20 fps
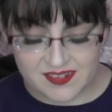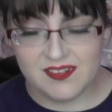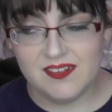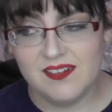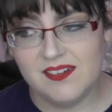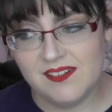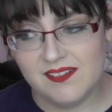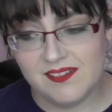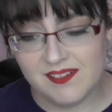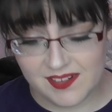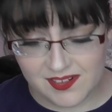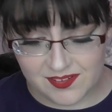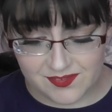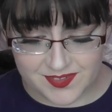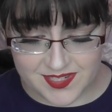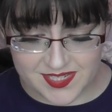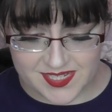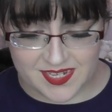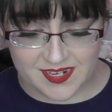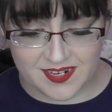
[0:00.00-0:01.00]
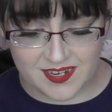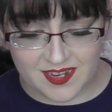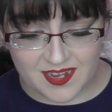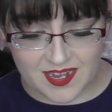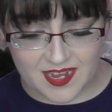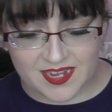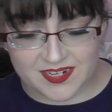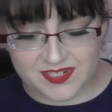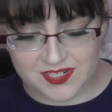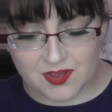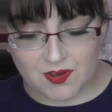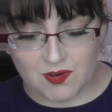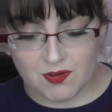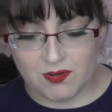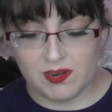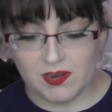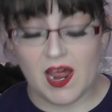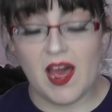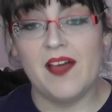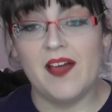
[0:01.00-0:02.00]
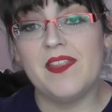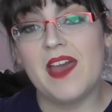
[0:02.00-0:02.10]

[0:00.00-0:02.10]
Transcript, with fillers: oh, I loved Cinna, and Cole, and they